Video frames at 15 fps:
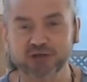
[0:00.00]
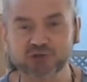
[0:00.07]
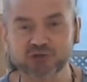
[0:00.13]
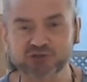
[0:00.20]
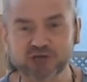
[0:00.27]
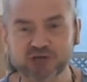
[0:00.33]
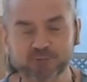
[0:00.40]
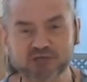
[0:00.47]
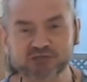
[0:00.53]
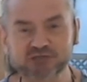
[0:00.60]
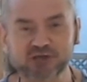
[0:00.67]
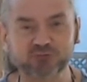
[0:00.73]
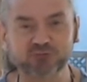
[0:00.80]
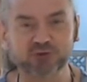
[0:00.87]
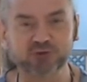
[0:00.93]
I can share
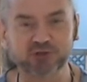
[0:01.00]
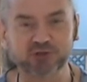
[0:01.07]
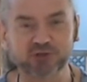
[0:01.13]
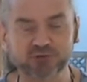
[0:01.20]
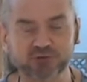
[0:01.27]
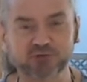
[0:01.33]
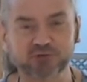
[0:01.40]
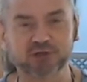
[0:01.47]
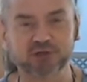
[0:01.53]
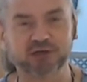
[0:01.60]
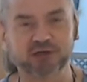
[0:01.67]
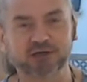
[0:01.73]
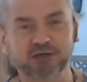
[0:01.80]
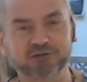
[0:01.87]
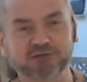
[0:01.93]
my stuff with you,
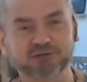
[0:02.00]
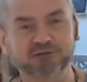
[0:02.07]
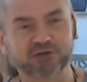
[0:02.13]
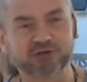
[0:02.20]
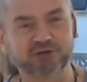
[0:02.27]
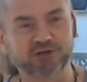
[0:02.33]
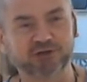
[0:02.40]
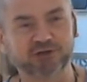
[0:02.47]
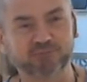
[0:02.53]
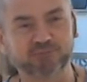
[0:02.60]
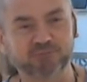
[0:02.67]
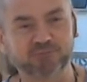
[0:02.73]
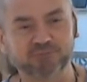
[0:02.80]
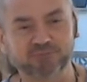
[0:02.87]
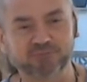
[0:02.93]
and
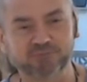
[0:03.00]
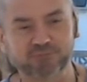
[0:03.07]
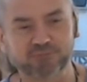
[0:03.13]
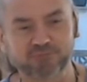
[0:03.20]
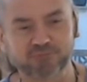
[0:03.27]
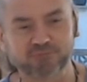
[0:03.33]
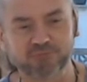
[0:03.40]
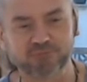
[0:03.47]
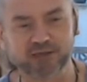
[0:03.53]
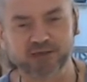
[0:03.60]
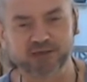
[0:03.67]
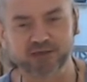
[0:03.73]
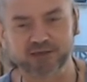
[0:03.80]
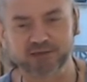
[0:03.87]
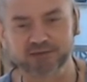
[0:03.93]

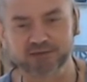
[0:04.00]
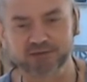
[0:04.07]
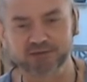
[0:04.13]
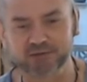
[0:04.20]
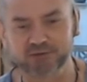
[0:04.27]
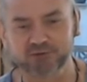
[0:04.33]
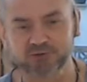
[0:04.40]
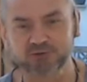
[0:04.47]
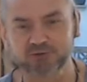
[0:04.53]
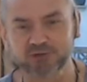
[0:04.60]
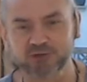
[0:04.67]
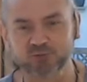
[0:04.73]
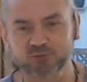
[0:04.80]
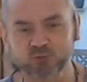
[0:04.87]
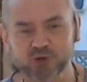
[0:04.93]
you
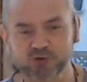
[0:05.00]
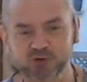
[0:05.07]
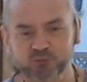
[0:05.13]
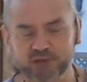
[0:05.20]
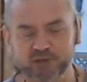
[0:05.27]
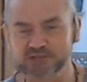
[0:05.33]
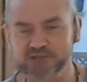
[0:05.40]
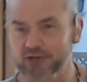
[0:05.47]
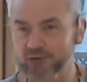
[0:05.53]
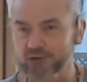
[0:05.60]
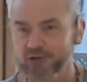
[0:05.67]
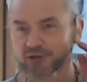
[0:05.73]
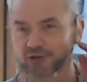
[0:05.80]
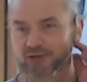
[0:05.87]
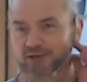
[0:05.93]
can come and work with me.
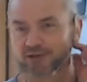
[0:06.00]
So.